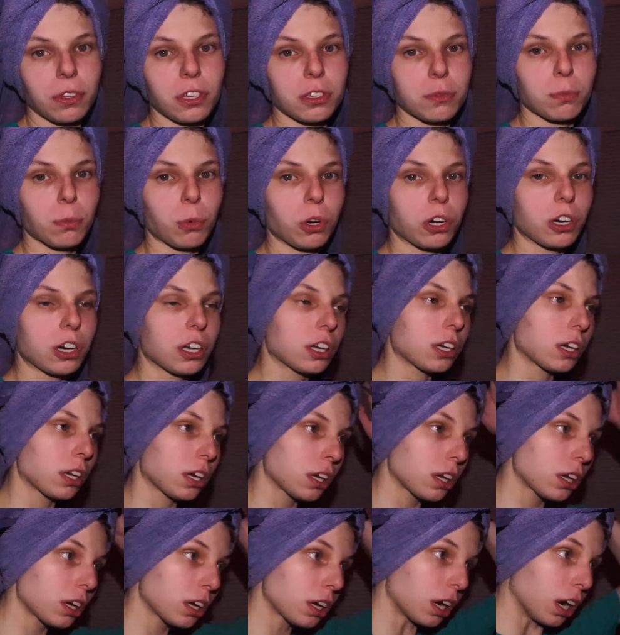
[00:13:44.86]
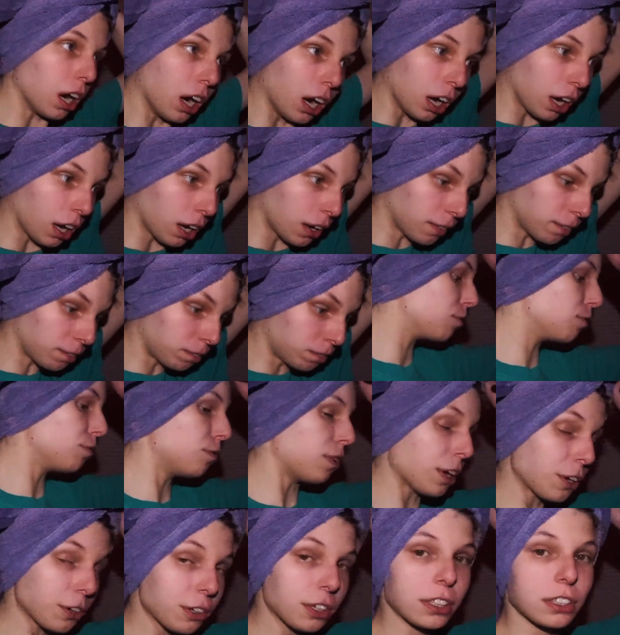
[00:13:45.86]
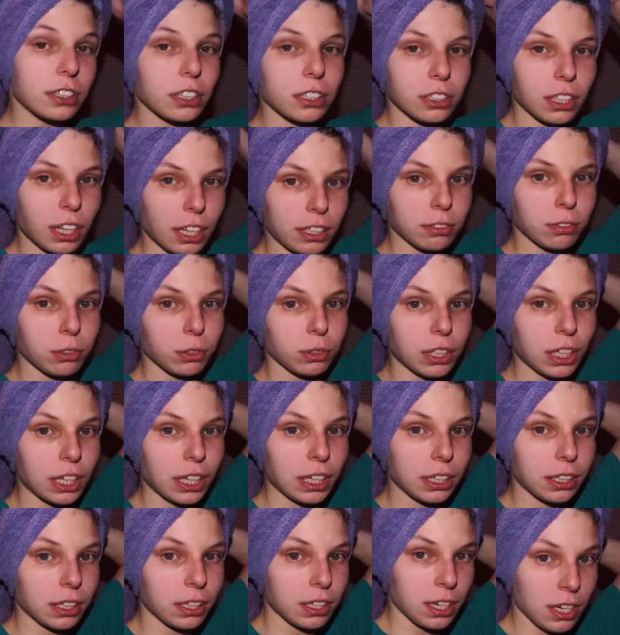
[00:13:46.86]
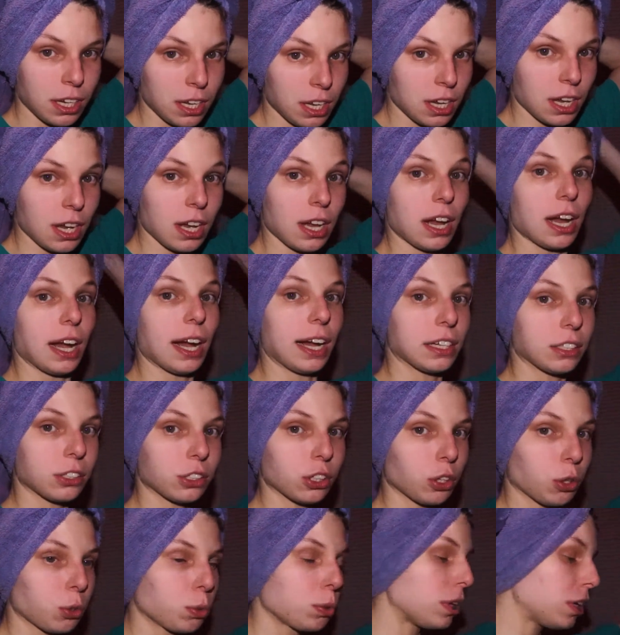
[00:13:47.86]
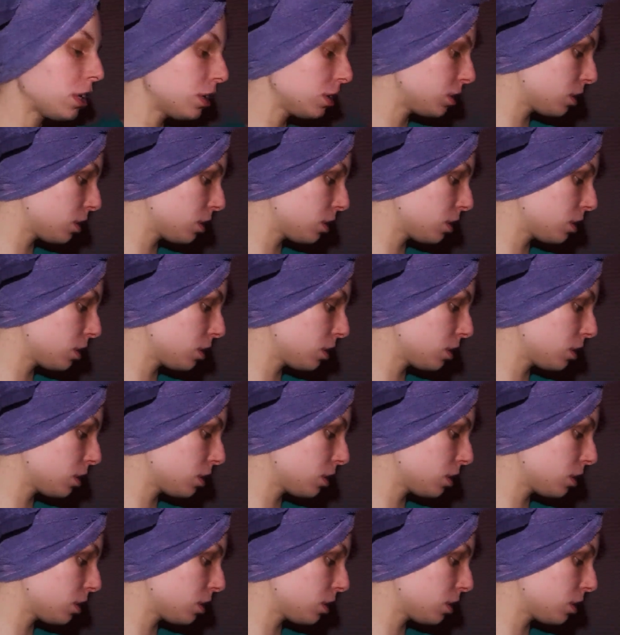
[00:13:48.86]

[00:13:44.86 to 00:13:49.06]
this morning um, very successful day. As always,